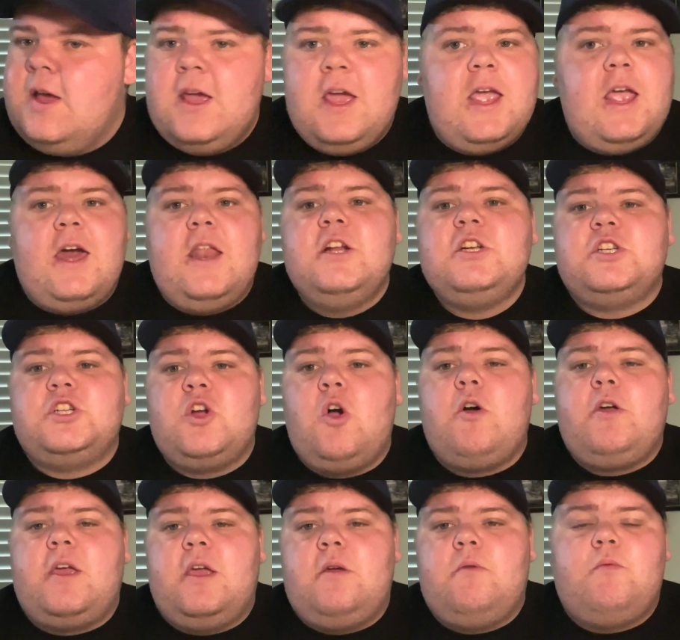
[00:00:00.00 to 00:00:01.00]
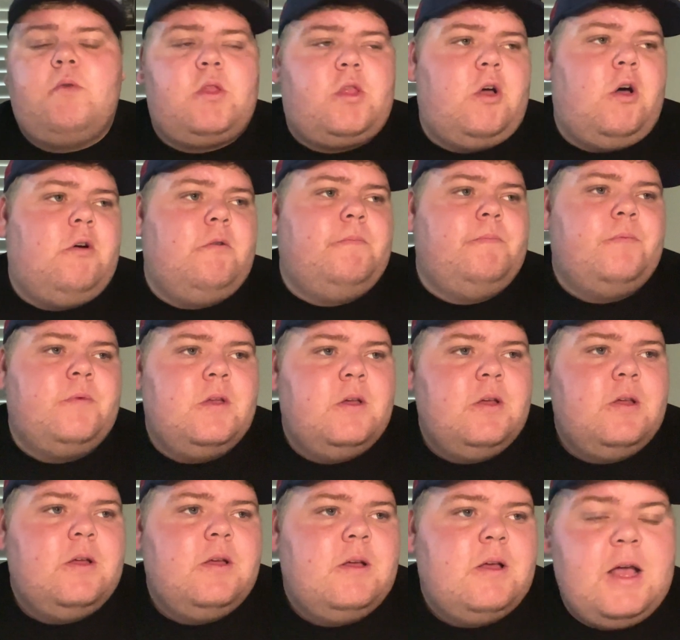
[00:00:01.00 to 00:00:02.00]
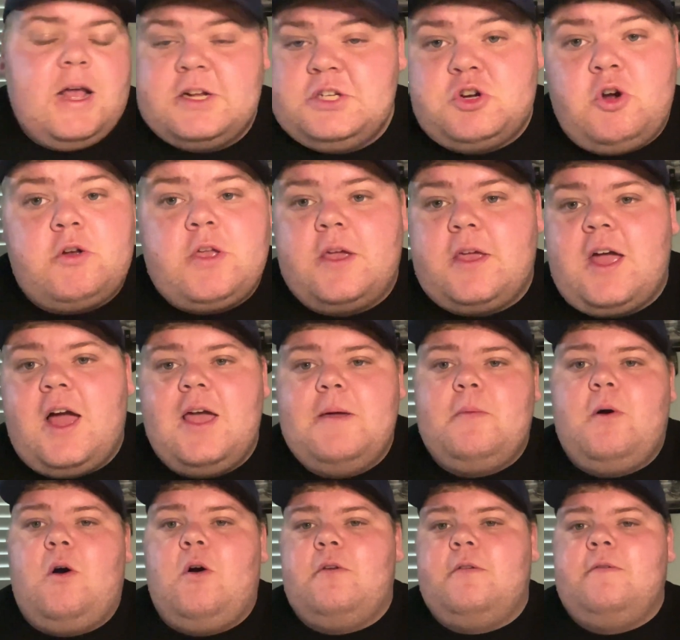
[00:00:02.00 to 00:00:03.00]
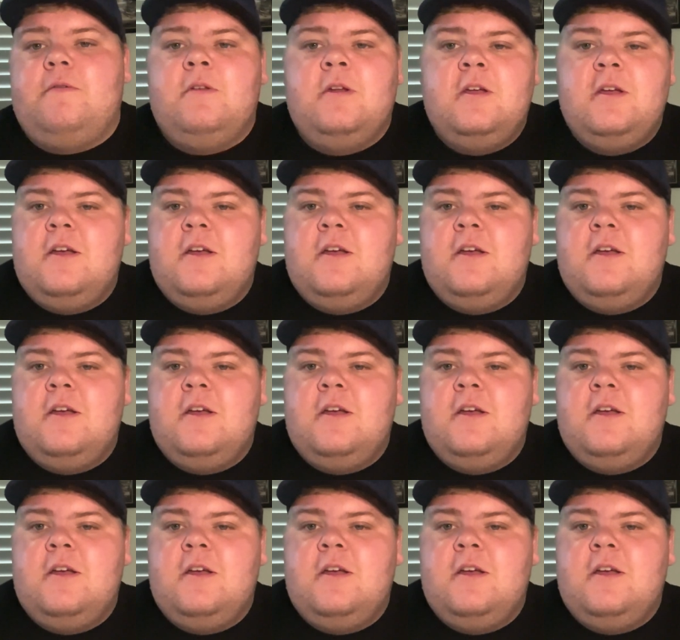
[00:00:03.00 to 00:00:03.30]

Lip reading: He had a shocking result, a shocking game on